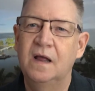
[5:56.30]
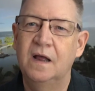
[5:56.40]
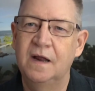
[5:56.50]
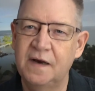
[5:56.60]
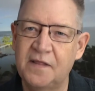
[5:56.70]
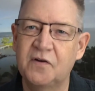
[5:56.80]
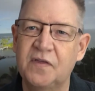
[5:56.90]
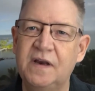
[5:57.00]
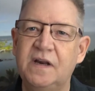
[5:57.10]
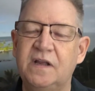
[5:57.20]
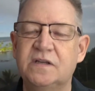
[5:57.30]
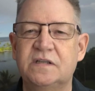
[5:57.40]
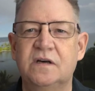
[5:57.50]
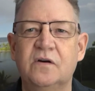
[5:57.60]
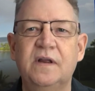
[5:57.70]
Another thing to
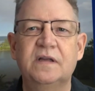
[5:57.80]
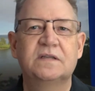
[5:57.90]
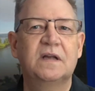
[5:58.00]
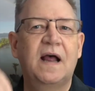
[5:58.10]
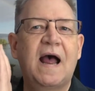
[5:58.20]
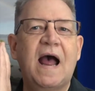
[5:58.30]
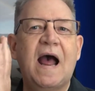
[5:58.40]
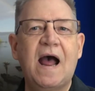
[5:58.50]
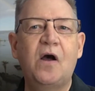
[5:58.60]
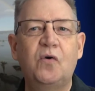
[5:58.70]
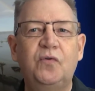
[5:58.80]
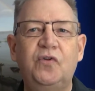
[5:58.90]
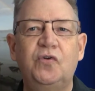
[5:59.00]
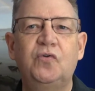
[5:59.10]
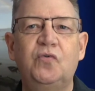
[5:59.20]
consider is how
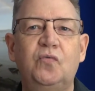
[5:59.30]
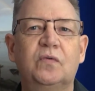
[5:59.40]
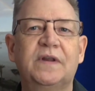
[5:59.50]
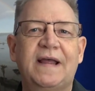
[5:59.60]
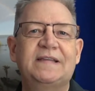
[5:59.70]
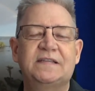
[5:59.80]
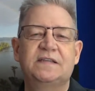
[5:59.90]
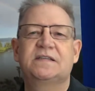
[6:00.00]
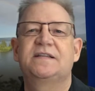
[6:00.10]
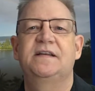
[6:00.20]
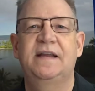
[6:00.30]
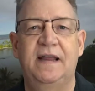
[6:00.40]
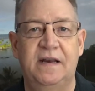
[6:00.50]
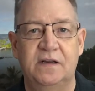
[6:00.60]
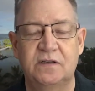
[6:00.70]
you license the data.